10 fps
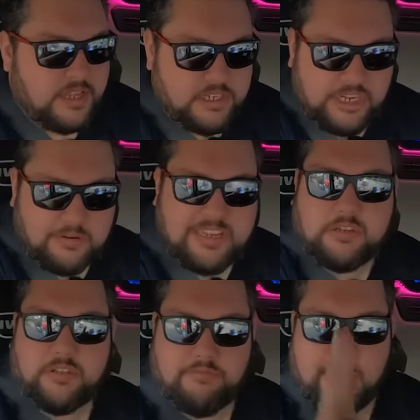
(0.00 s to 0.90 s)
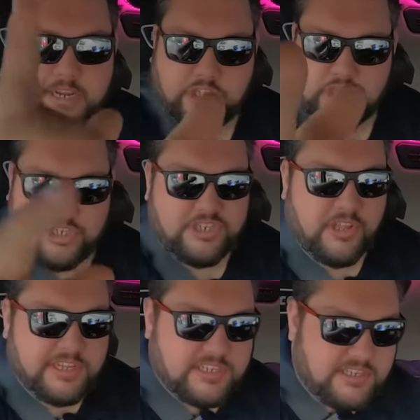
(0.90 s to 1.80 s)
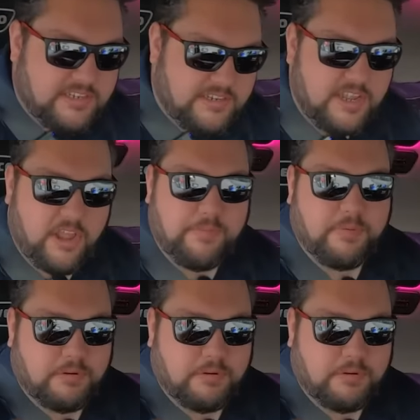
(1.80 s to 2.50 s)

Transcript: Shout out to The Range. Nice, hope you're